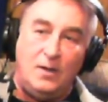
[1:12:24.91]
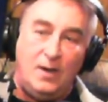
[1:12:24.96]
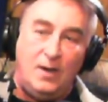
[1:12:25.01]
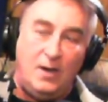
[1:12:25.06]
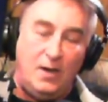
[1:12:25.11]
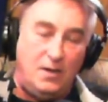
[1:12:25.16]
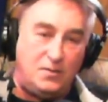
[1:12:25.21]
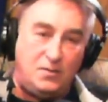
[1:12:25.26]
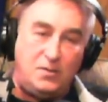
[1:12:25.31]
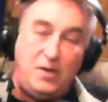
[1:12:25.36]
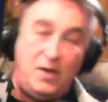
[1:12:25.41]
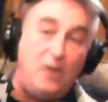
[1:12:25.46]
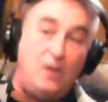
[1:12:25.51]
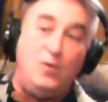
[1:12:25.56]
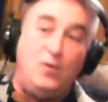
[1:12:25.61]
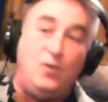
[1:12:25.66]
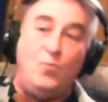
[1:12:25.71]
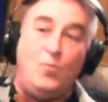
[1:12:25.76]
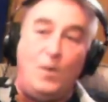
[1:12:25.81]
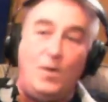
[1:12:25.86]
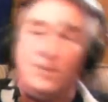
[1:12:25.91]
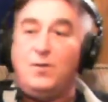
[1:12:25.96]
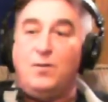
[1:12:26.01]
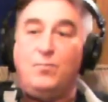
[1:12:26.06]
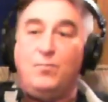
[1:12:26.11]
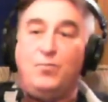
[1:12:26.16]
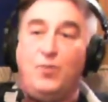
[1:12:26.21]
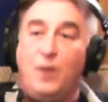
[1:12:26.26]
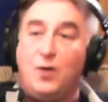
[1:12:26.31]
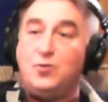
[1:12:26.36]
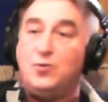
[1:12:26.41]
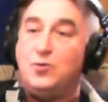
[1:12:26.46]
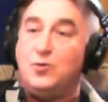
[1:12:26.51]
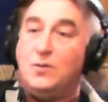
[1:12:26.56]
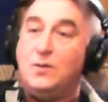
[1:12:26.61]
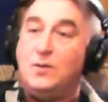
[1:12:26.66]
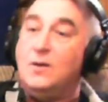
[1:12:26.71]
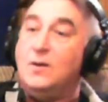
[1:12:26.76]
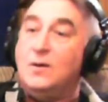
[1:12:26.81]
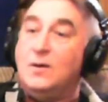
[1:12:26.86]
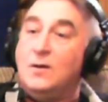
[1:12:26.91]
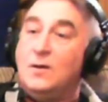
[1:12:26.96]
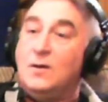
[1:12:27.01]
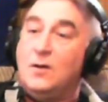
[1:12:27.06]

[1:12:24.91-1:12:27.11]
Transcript: and it's ten to one compression. Yeah.